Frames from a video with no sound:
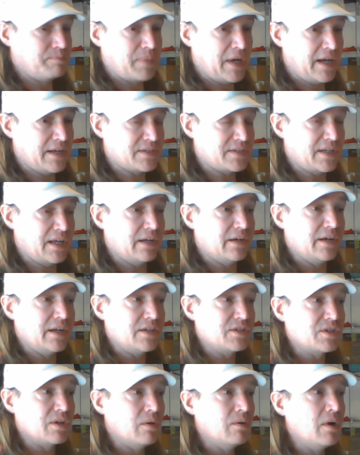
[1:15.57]
past Saturday.
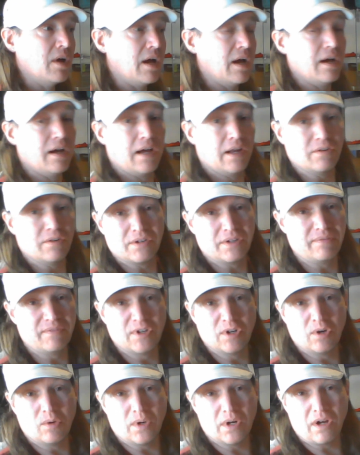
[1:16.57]
So I don't even
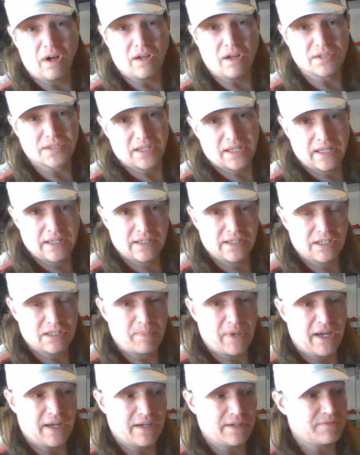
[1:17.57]
know what all's in these
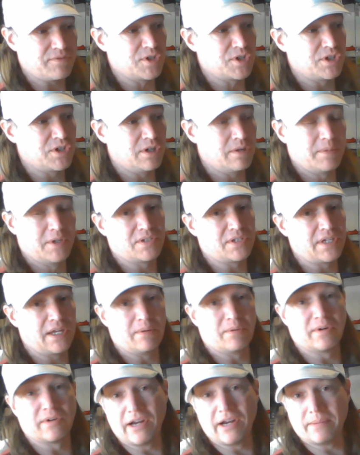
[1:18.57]
bags for sure because they
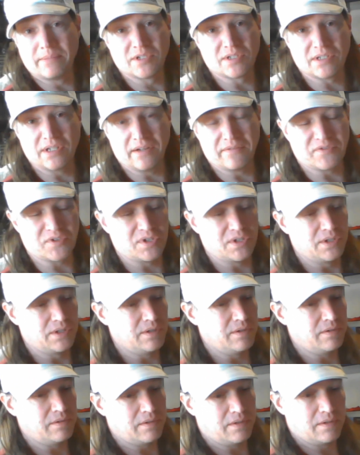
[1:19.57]
were grabbing stuff
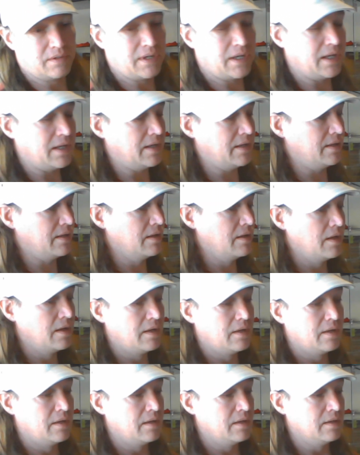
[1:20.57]
too. And
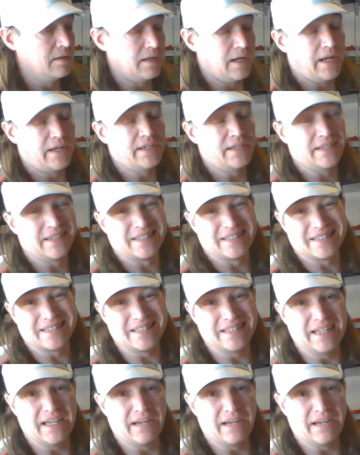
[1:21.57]
I didn't get to see